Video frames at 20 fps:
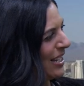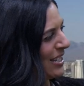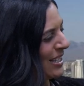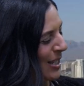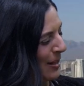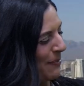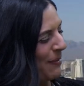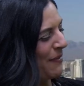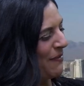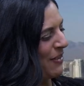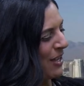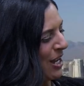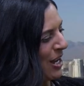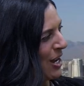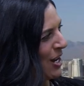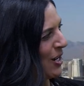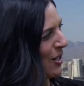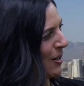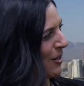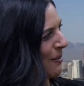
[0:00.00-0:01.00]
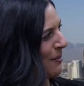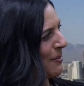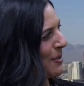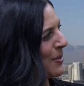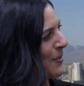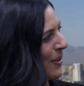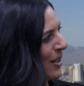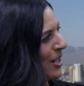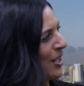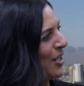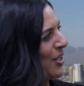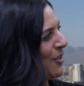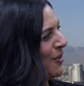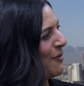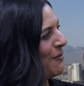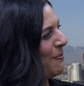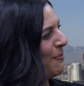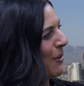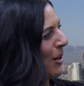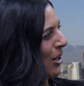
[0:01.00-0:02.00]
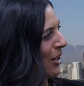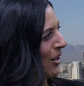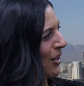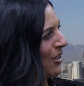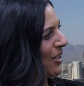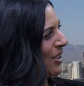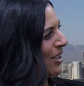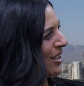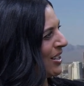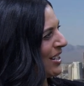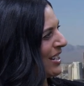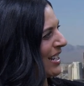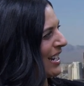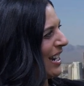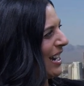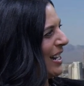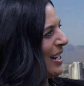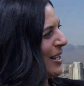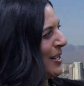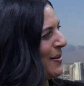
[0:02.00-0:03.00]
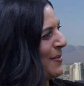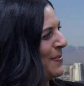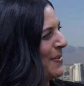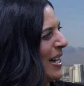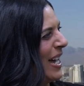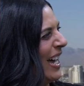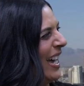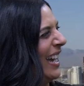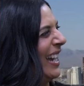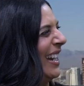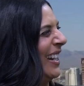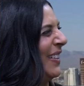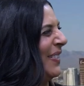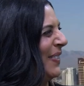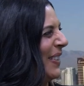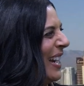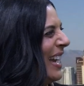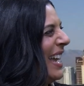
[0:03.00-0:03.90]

some of the homes where you've birthed. Yeah. Where